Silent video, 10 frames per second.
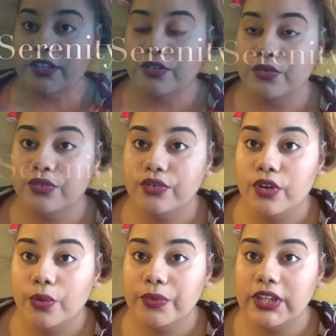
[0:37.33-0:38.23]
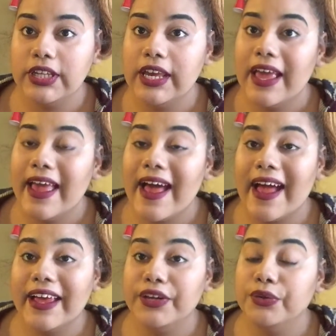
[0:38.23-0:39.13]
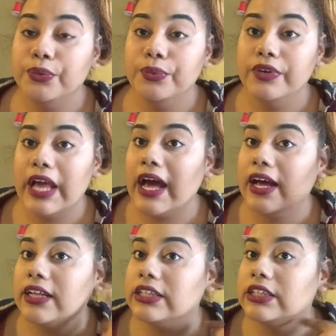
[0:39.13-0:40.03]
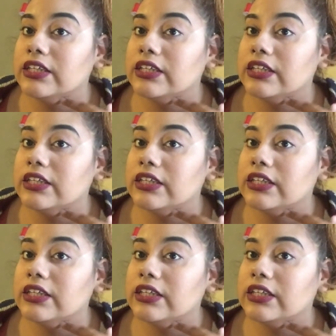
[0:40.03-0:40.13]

So normally I do not